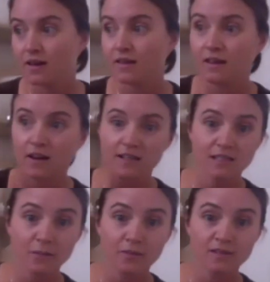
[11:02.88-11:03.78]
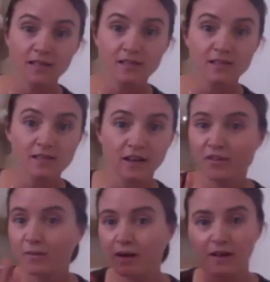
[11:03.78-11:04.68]
the idea presents itself,
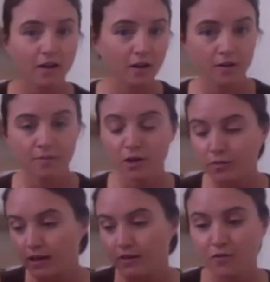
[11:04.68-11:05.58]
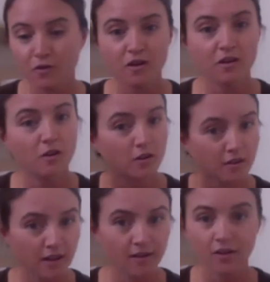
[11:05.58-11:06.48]
I'm like, no, not ready for it, no
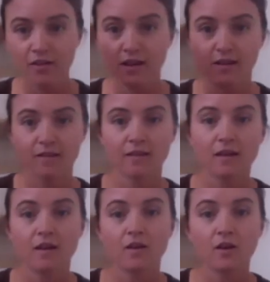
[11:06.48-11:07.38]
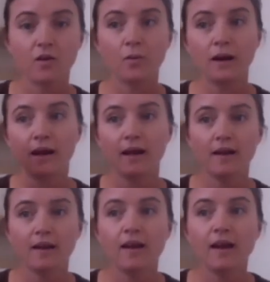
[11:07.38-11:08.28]
thanks, go away.
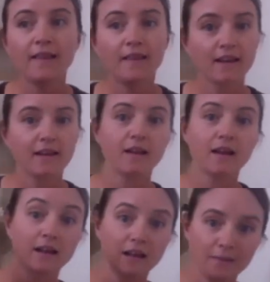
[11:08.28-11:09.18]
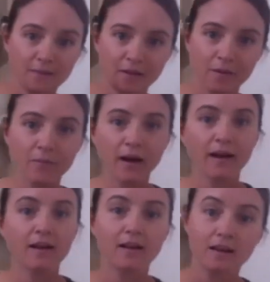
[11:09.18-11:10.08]
And like it keeps coming back
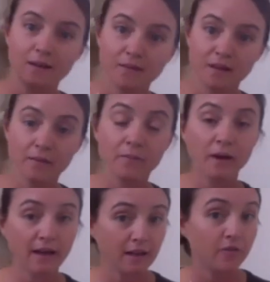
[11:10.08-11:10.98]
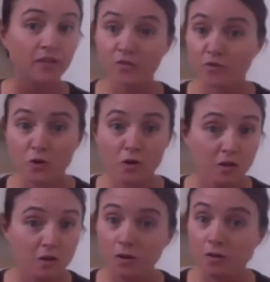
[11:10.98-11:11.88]
and it keeps coming back. And if it's for
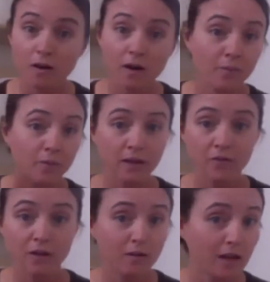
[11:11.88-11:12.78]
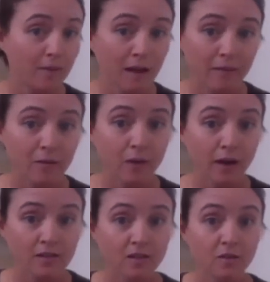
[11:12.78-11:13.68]
you, I believe it'll keep coming back
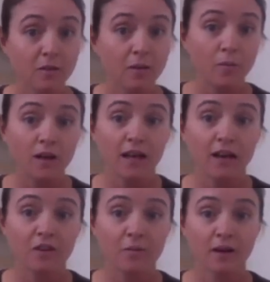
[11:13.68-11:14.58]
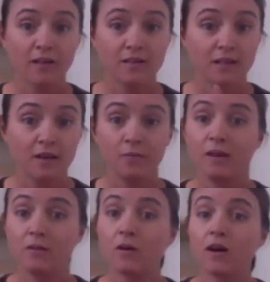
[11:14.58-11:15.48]
to you. And when you have capacity and it'll be
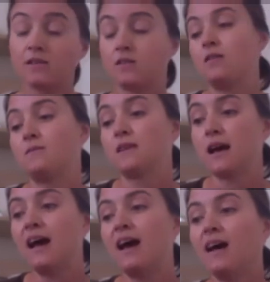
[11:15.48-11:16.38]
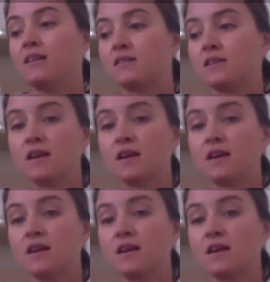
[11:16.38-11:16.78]
the right time to act,